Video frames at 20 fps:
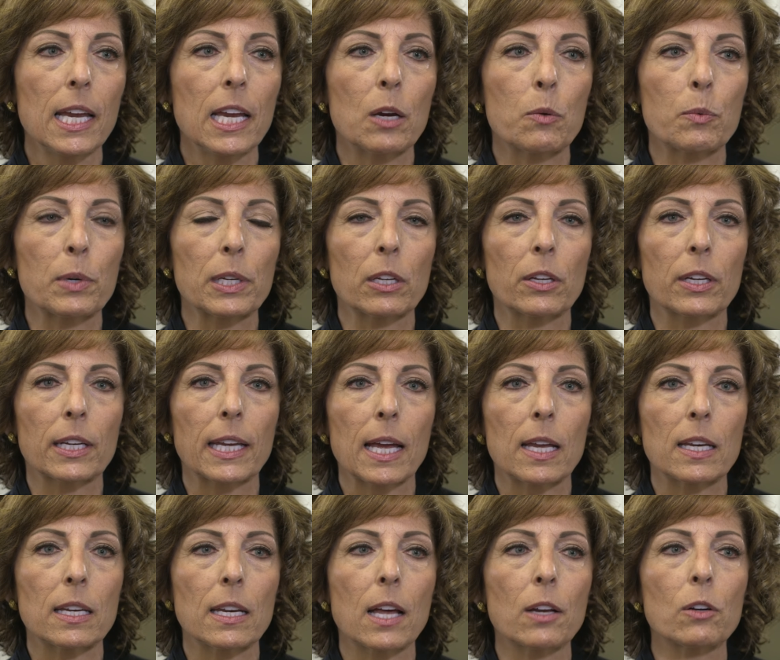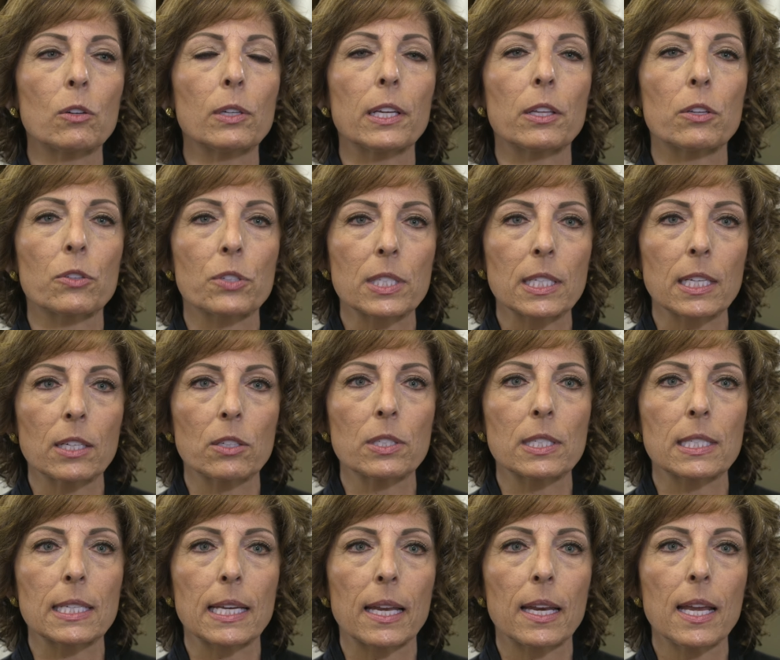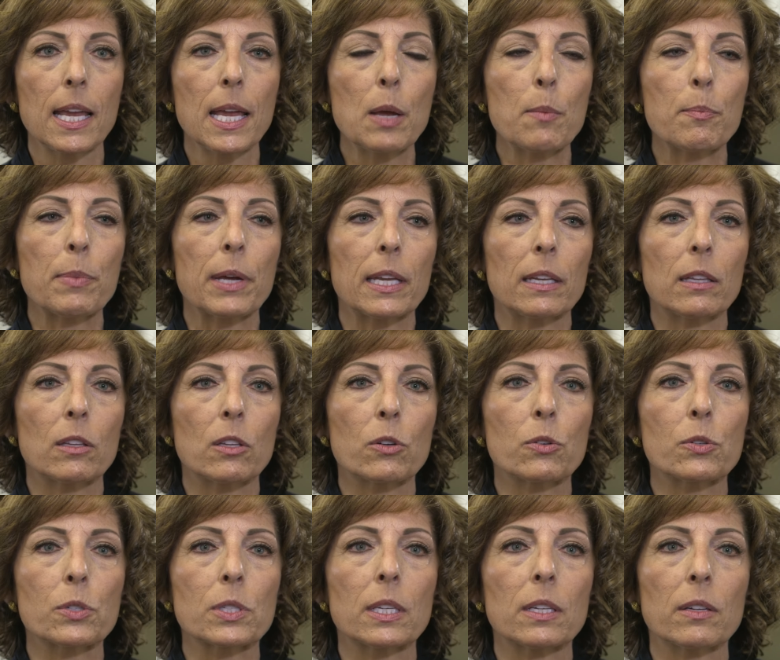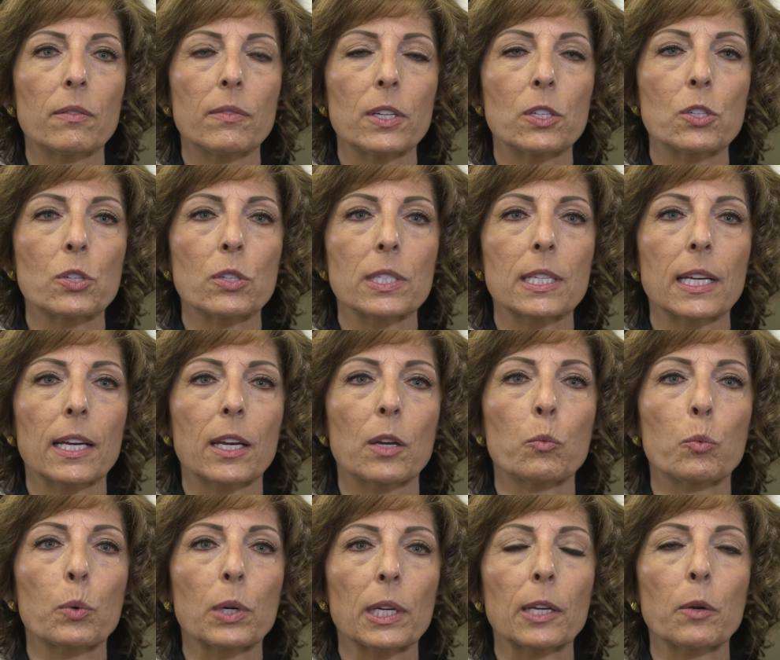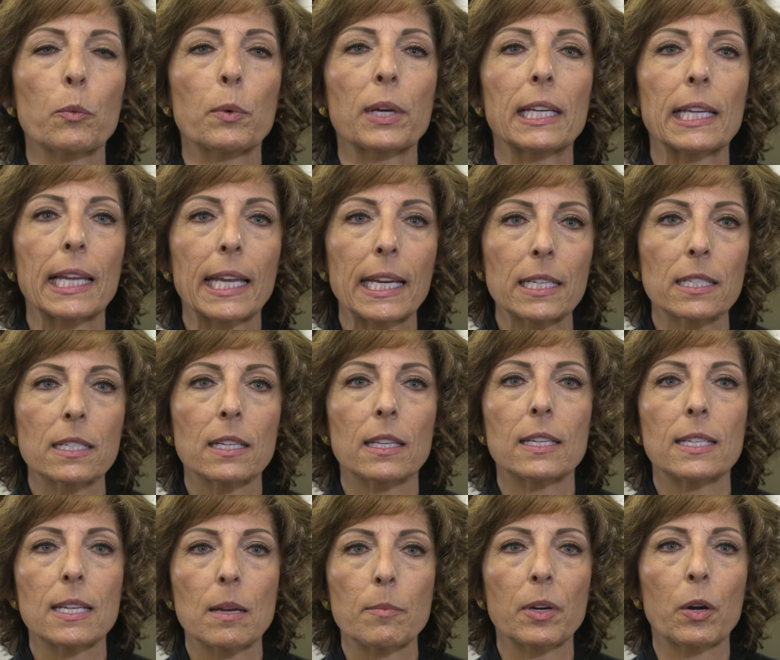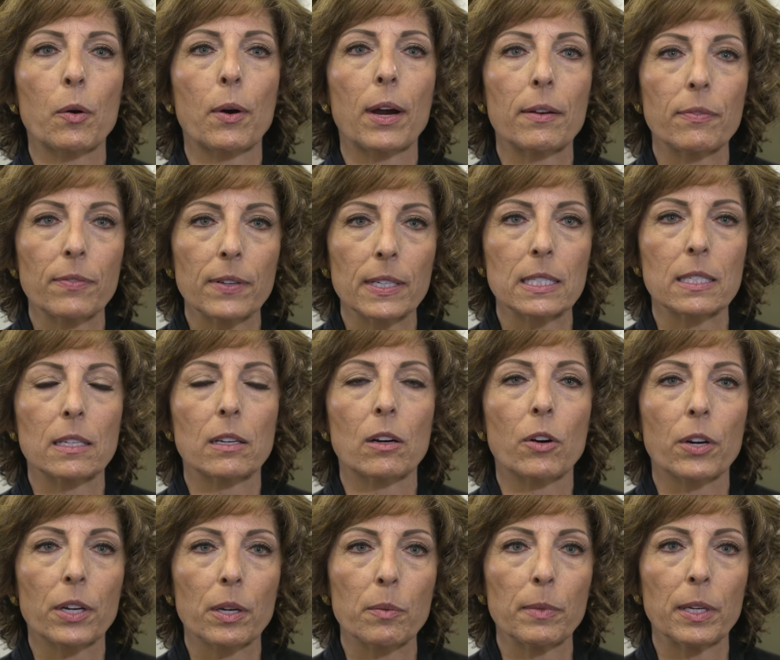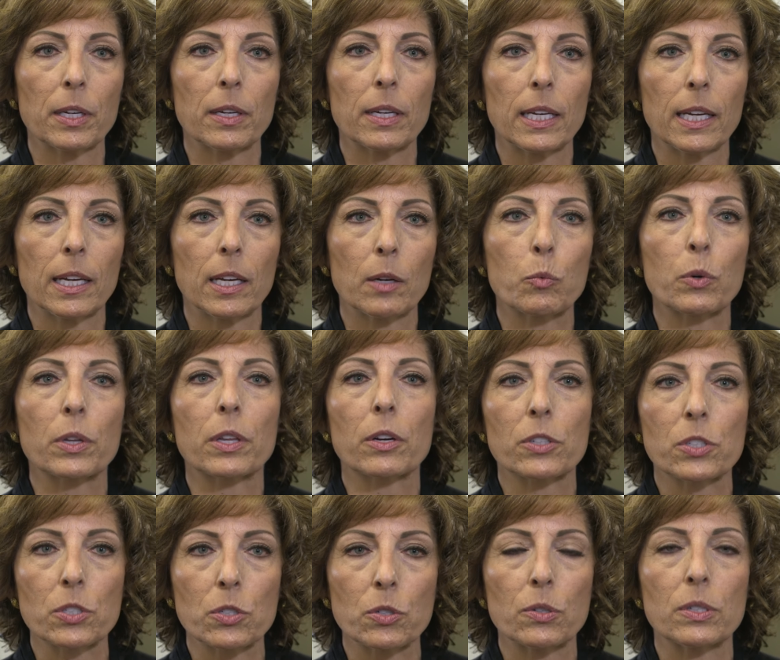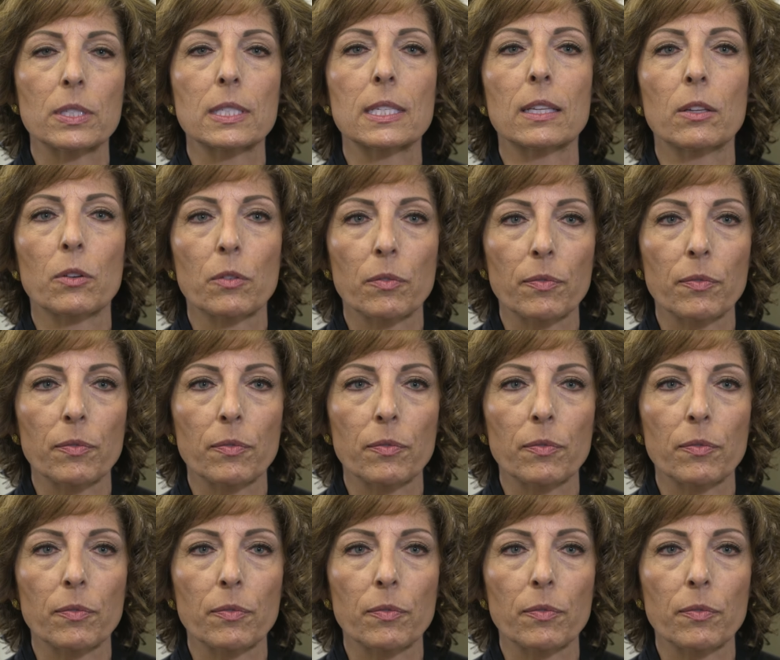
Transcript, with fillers: and we look at not only their skill set, but those individuals that can really relate to the demographics in our community with our students and their